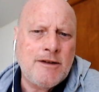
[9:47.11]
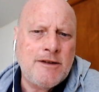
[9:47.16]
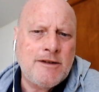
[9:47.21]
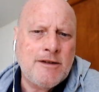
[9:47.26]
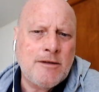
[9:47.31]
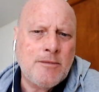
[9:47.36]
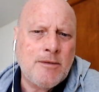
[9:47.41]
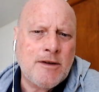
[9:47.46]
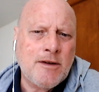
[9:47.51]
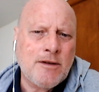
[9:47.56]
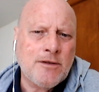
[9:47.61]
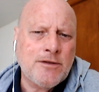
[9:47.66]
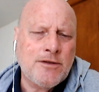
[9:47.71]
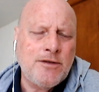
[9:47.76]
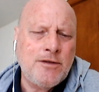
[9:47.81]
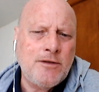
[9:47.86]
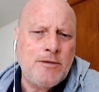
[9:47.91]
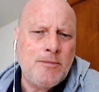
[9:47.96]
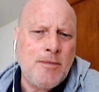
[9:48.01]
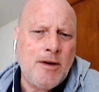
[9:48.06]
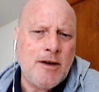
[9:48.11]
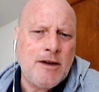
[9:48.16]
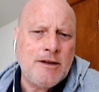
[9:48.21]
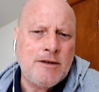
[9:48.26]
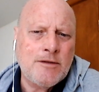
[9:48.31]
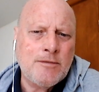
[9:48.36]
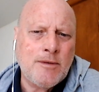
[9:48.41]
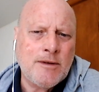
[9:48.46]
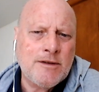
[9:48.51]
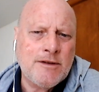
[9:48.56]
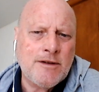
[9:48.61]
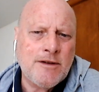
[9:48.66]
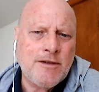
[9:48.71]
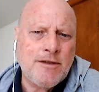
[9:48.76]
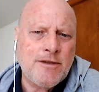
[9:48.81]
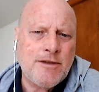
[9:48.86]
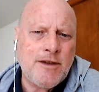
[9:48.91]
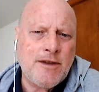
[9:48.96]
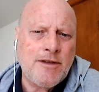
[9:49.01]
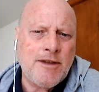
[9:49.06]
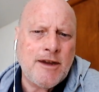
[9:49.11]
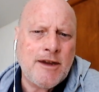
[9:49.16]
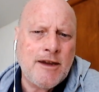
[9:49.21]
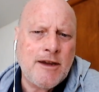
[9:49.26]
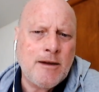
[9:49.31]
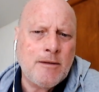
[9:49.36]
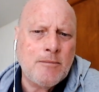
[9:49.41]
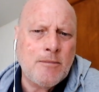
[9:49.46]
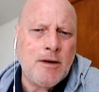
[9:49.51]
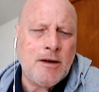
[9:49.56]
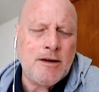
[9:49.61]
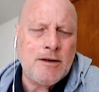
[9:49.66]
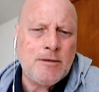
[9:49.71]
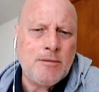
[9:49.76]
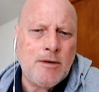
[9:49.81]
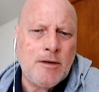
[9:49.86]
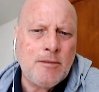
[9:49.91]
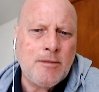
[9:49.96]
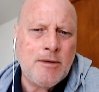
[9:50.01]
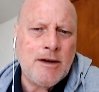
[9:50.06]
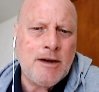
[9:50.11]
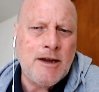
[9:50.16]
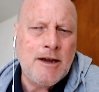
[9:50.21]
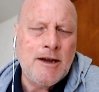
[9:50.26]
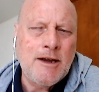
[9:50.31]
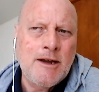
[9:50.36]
He said we've got two minds. One's the thinking mind, where we're